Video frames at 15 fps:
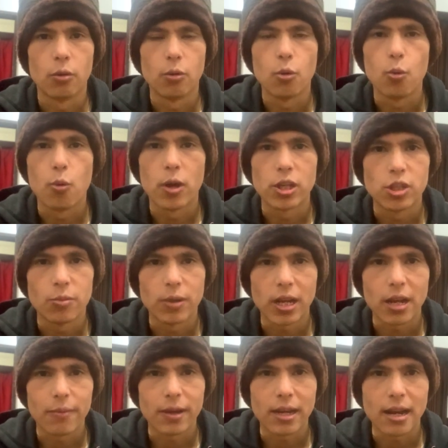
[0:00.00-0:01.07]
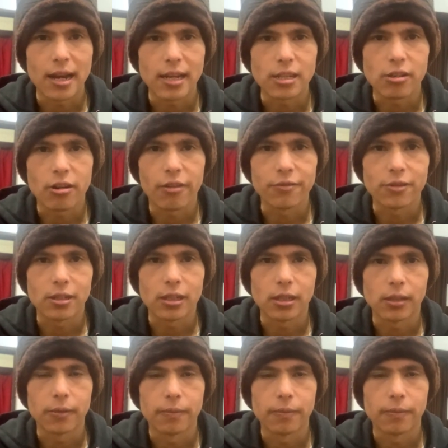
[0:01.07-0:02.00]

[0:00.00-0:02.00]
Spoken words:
who want to become an IAS officer.